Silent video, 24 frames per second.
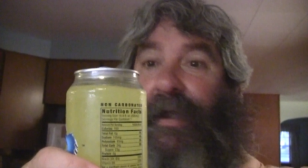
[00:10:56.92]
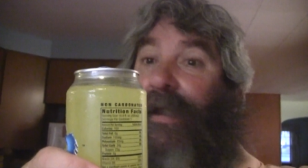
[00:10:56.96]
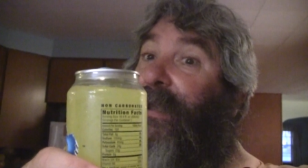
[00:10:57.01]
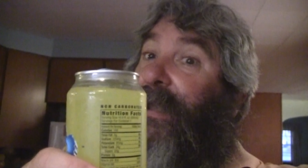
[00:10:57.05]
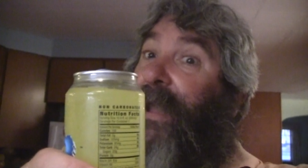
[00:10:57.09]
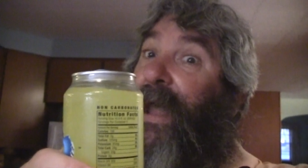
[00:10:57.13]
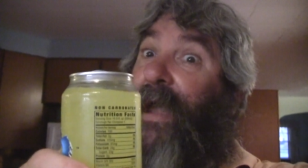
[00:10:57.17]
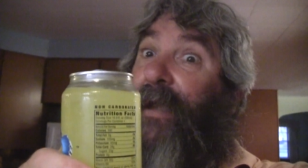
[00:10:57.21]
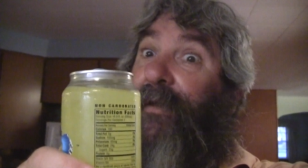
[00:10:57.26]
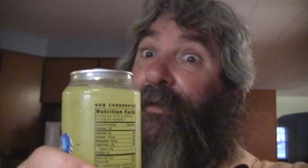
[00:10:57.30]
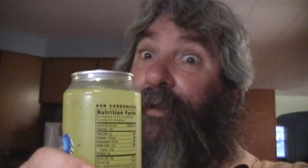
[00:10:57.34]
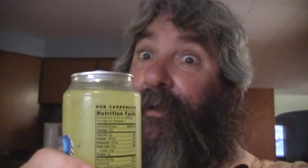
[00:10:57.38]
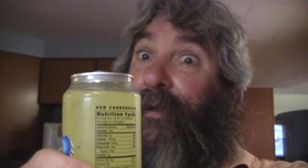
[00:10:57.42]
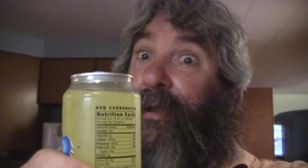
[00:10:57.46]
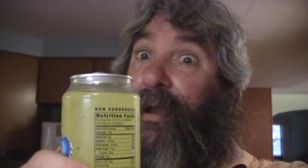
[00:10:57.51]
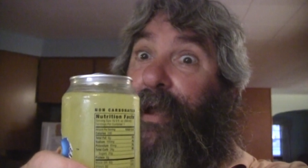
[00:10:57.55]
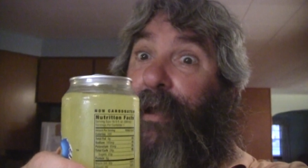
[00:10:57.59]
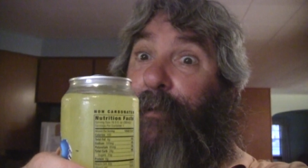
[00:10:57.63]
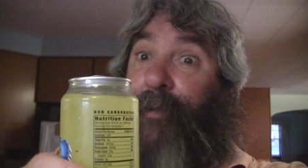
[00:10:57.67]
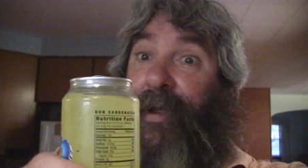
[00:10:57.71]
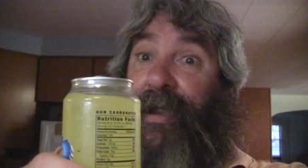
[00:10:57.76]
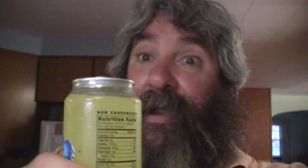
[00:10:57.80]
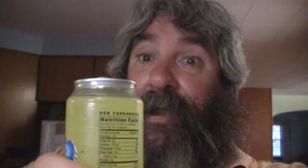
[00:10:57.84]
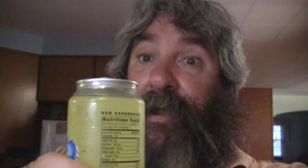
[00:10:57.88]
not green
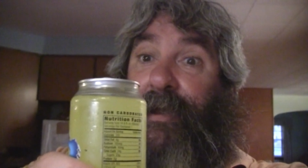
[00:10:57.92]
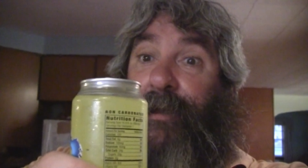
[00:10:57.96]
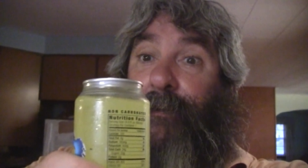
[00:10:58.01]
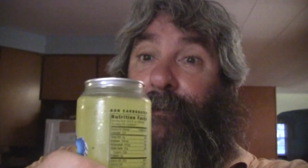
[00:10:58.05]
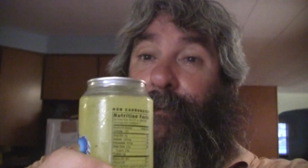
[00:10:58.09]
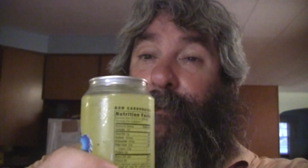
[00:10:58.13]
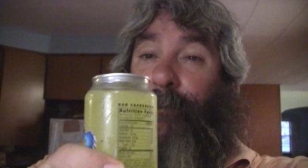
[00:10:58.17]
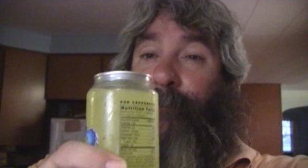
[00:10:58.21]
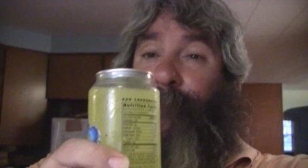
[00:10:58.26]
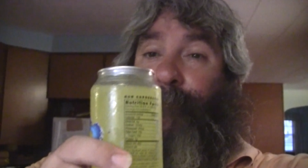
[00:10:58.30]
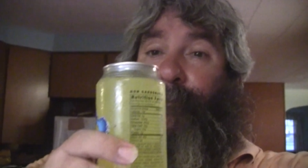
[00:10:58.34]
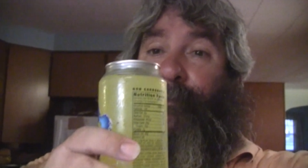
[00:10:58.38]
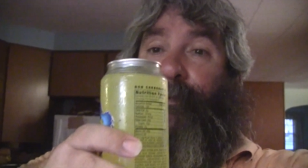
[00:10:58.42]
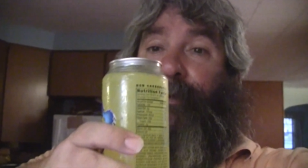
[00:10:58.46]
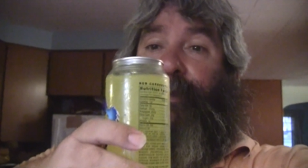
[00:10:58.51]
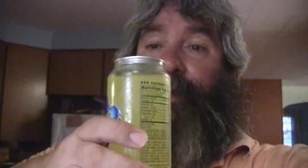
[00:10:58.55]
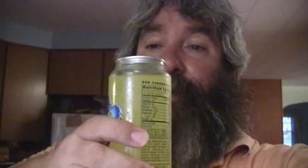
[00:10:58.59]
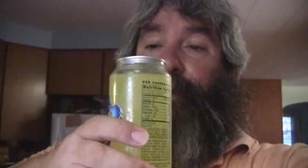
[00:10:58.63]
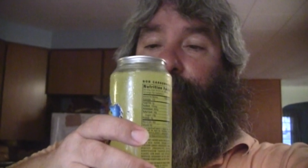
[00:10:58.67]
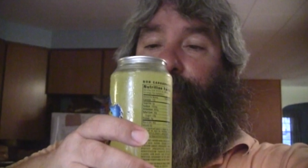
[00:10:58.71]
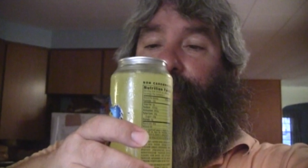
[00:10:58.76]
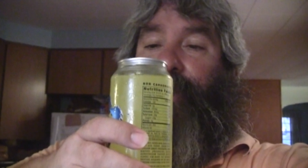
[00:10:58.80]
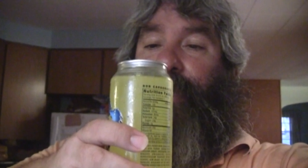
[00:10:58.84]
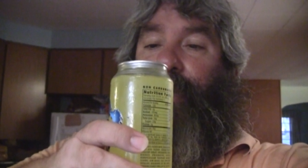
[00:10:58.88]
on me. Well,
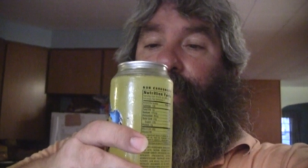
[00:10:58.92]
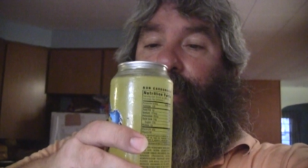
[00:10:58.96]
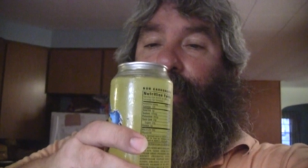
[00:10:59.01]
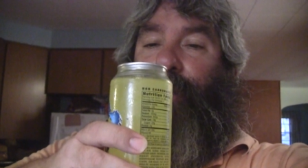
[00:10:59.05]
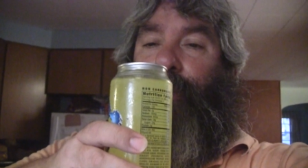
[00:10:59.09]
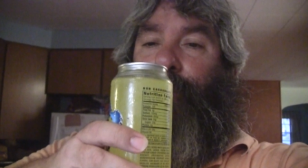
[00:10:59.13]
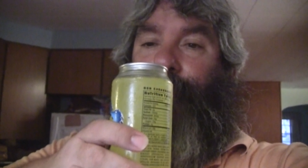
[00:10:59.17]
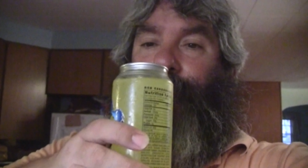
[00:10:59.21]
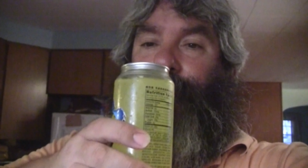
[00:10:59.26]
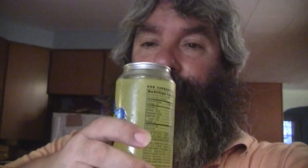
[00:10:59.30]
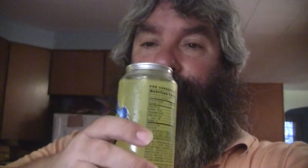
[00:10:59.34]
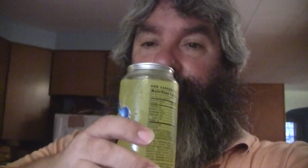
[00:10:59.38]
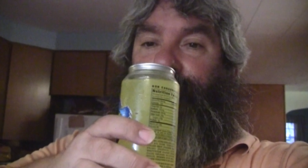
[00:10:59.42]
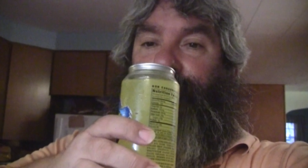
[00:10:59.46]
here we go.